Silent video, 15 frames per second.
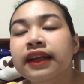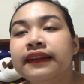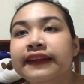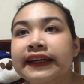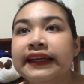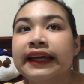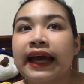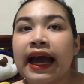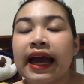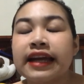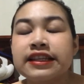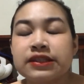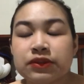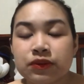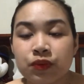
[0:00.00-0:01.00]
Like, I
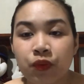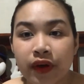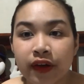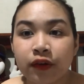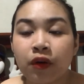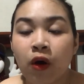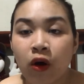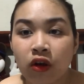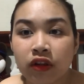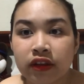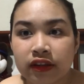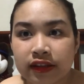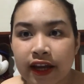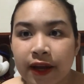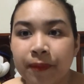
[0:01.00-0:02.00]
sweat all the
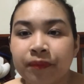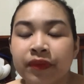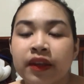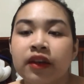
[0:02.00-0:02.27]
time.